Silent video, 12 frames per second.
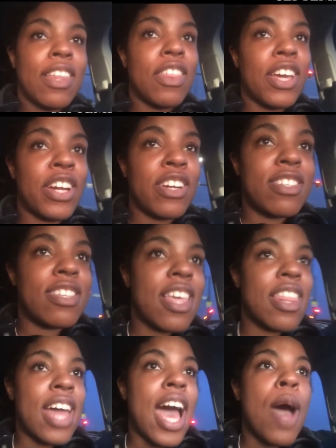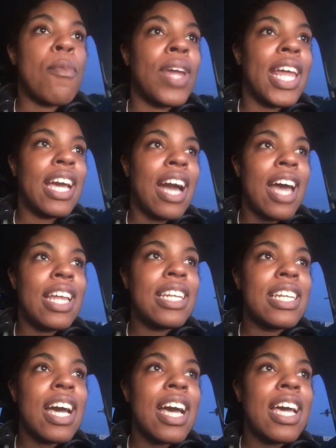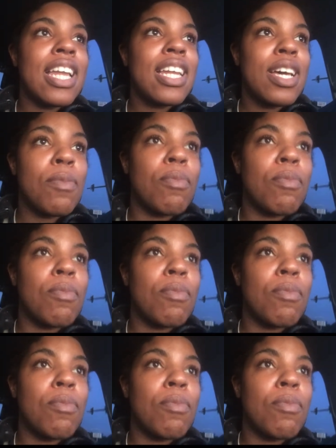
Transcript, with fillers: there's that, but I got it done.